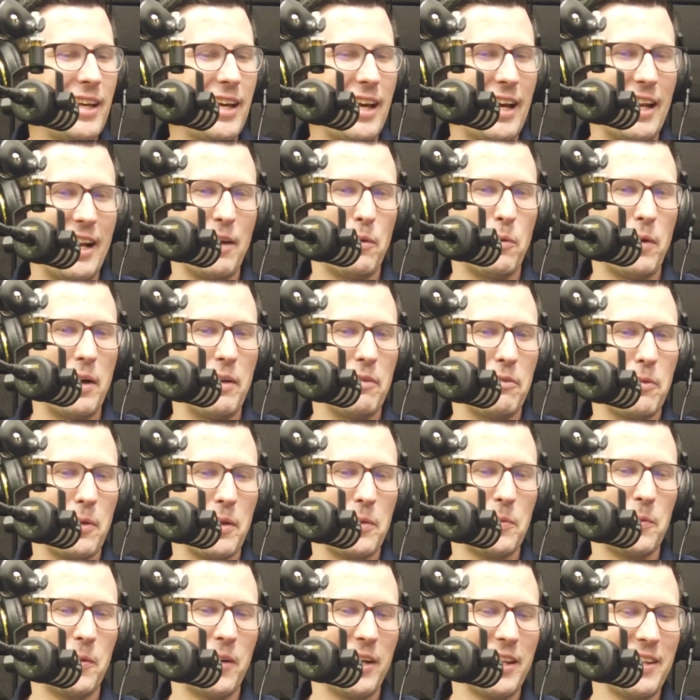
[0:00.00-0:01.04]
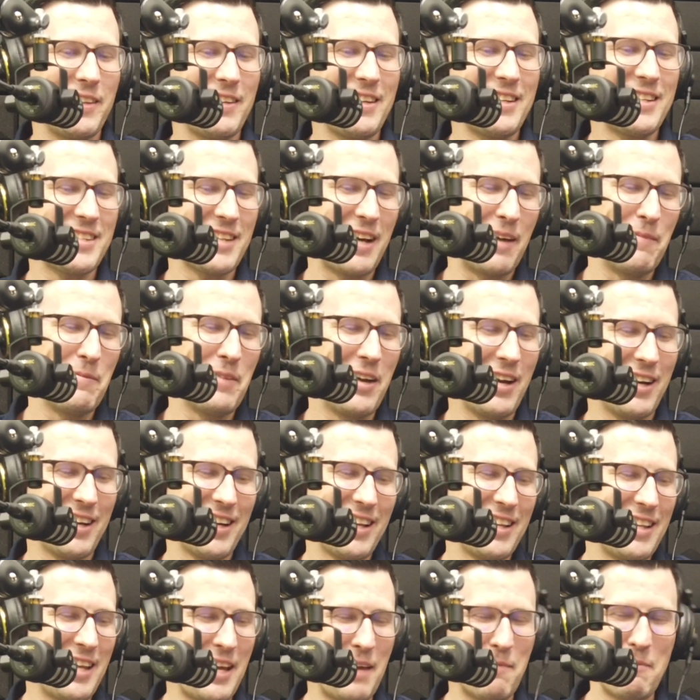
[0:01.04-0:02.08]
And I went with one of these, I'm not going
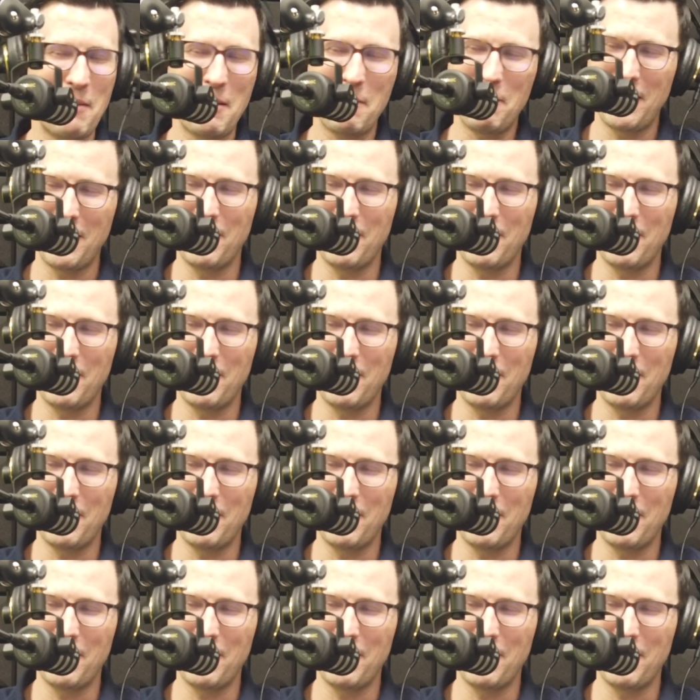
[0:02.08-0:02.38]
to name it,